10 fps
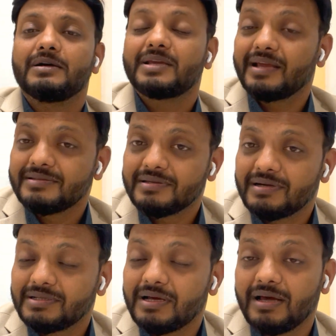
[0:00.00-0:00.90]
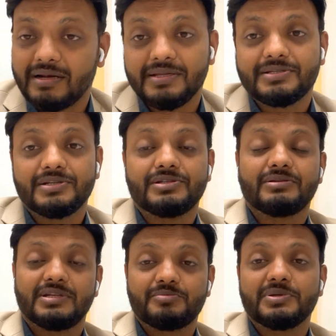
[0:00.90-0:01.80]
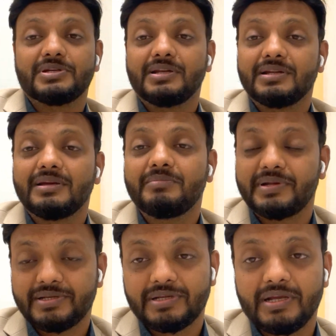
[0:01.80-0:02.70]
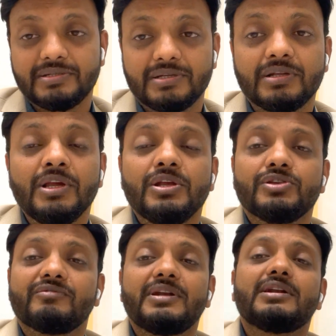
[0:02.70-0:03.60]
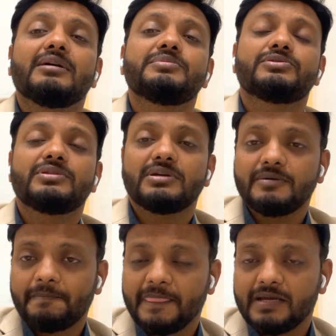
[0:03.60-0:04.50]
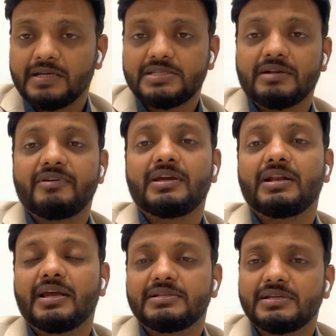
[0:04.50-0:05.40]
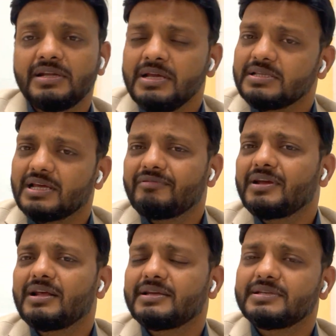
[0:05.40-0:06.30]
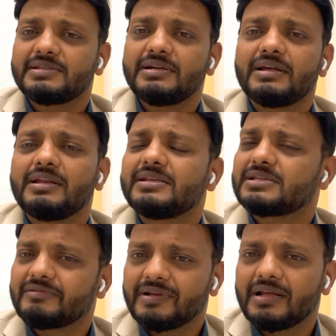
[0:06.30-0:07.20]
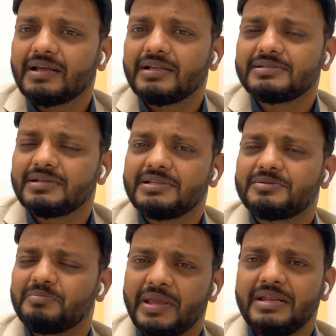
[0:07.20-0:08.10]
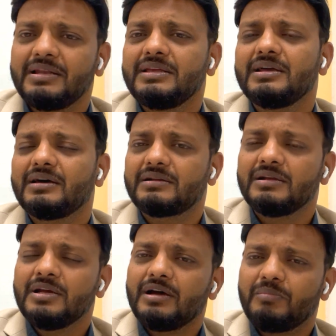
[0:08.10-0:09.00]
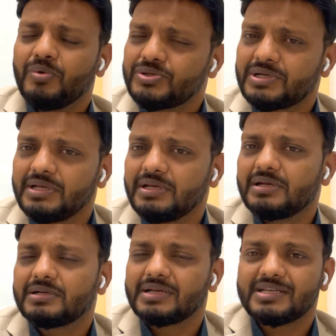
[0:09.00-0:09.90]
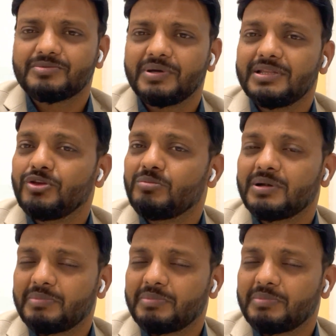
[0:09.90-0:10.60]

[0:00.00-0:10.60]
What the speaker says: cancer at the early stage, especially in a breast cancer. So when it comes to the cervical cancer, as I said earlier, cervical cancer is mainly or mostly caused by the human